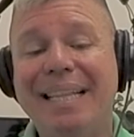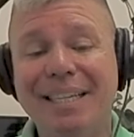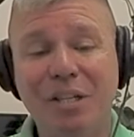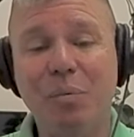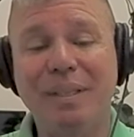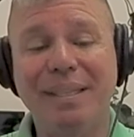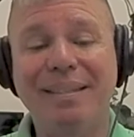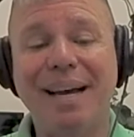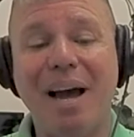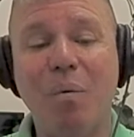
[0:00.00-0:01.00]
This is what this
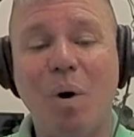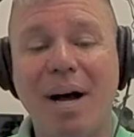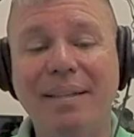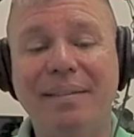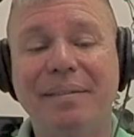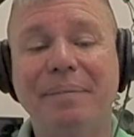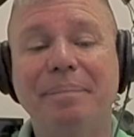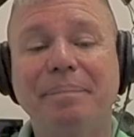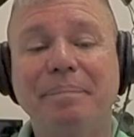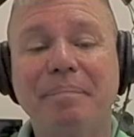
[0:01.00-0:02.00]
guy wants.
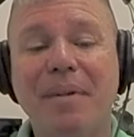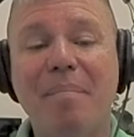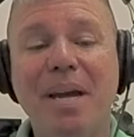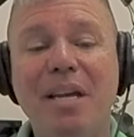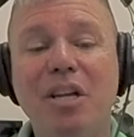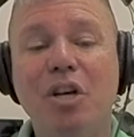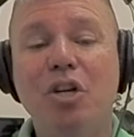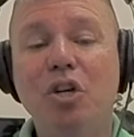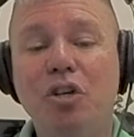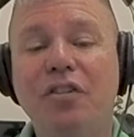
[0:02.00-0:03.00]
I mean,
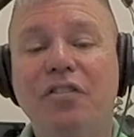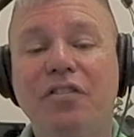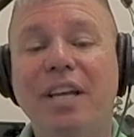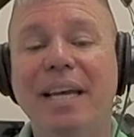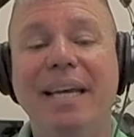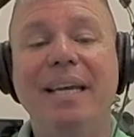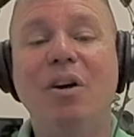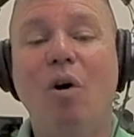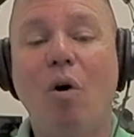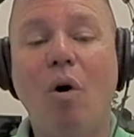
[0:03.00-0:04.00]
you should
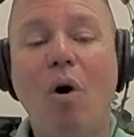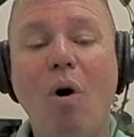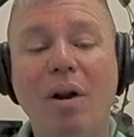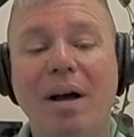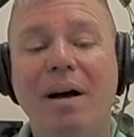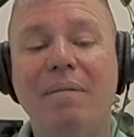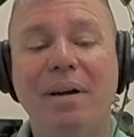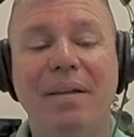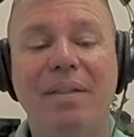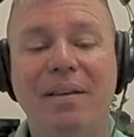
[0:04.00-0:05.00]
see all of
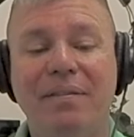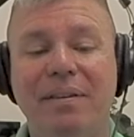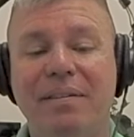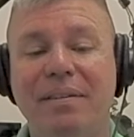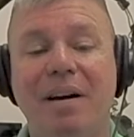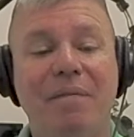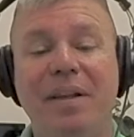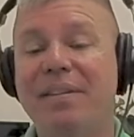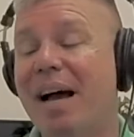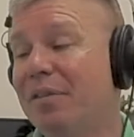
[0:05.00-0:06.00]
this stuff
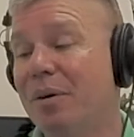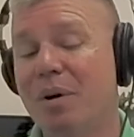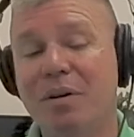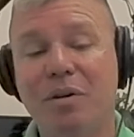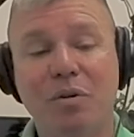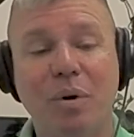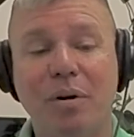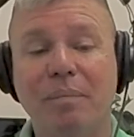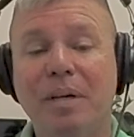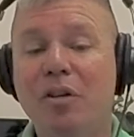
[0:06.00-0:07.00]
that's out there on
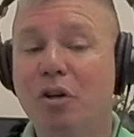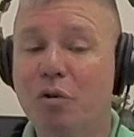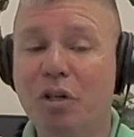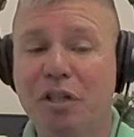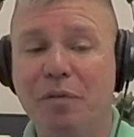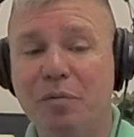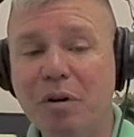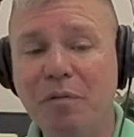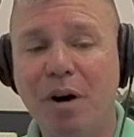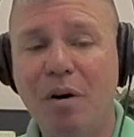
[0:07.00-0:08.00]
Twitter. So, Christopher
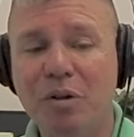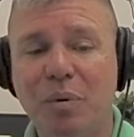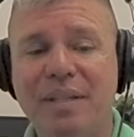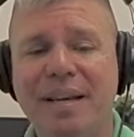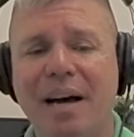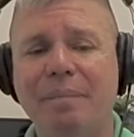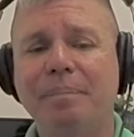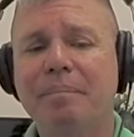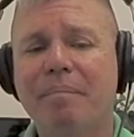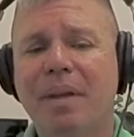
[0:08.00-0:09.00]
Rufo tweets out
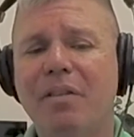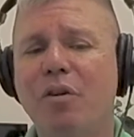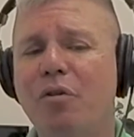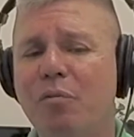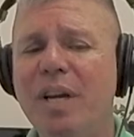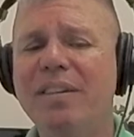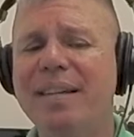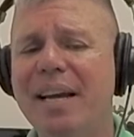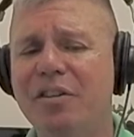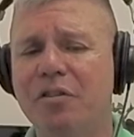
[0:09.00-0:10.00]
there are three
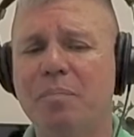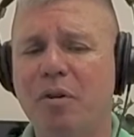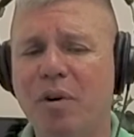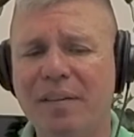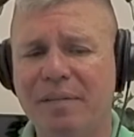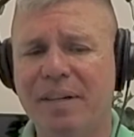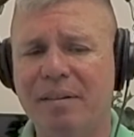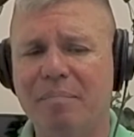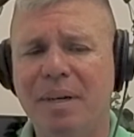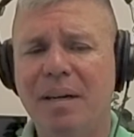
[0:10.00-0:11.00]
stages of
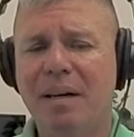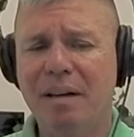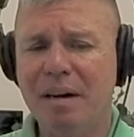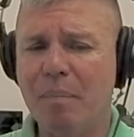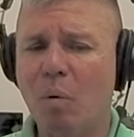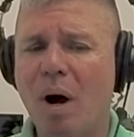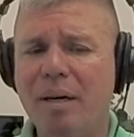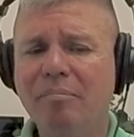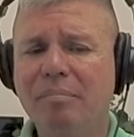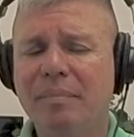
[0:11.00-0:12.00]
progressivism. Number
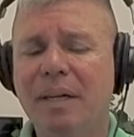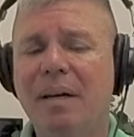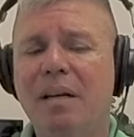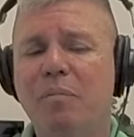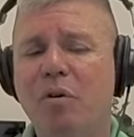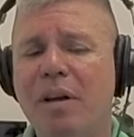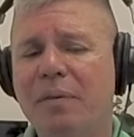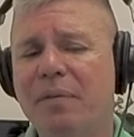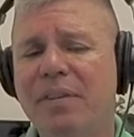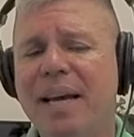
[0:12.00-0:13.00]
one,
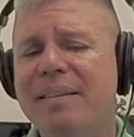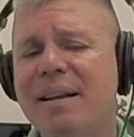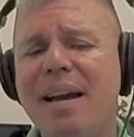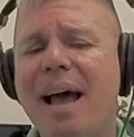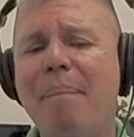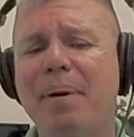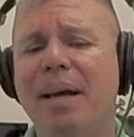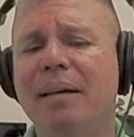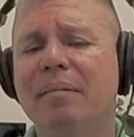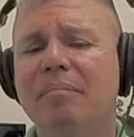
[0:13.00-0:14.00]
progressives say it's not
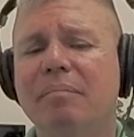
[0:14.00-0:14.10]
happening